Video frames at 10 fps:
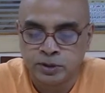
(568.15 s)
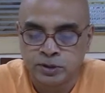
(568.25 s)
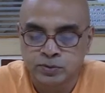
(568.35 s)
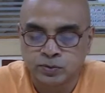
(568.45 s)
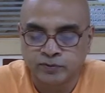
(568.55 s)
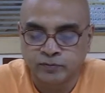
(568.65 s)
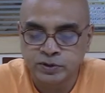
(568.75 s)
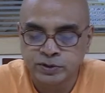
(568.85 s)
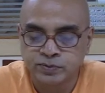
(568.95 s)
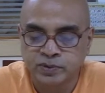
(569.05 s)
So, the
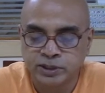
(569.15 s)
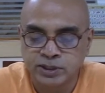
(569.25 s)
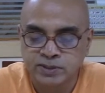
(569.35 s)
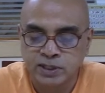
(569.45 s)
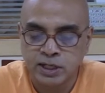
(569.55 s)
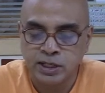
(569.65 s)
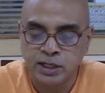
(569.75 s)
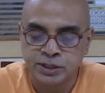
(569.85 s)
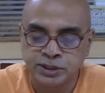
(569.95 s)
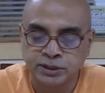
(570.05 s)
first word is
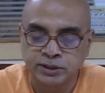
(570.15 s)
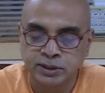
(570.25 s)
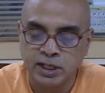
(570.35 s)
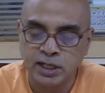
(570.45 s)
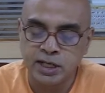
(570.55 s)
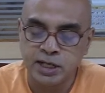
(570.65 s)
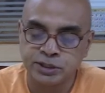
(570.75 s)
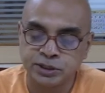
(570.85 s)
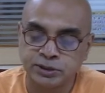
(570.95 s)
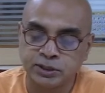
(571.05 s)
anejat, na
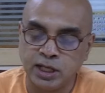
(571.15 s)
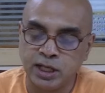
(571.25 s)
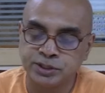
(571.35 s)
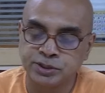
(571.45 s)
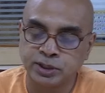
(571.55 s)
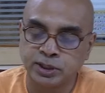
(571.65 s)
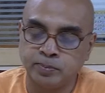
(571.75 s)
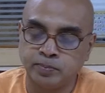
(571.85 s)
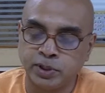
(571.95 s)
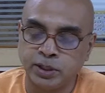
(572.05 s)
ejat, ejra
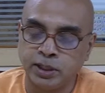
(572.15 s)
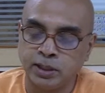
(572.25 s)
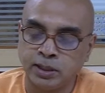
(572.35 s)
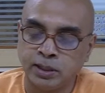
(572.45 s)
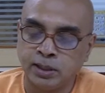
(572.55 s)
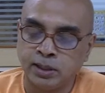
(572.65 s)
kampane,